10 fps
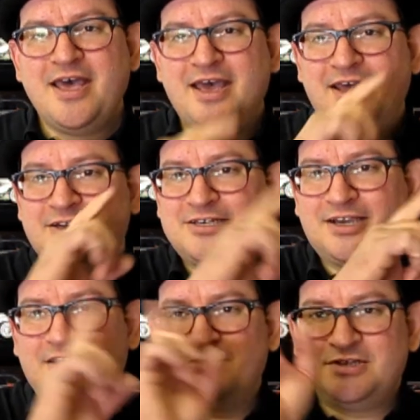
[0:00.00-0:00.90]
And
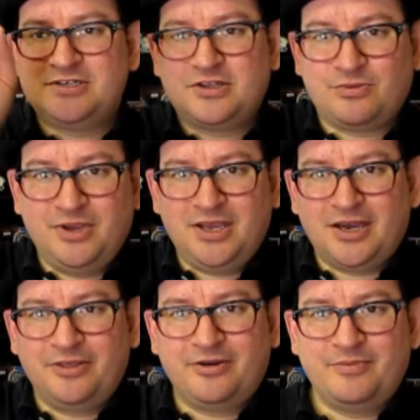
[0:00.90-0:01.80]
check out these three
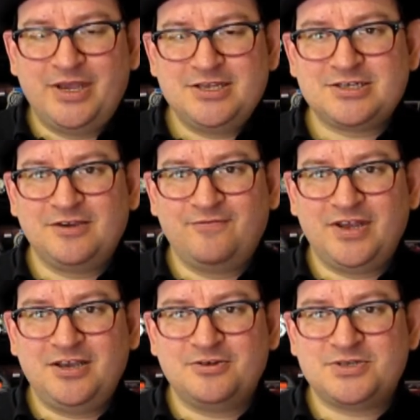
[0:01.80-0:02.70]
other amazing
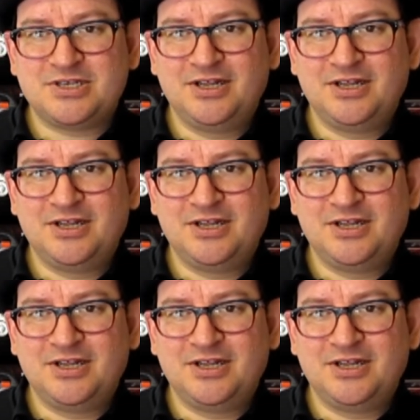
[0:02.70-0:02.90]
videos.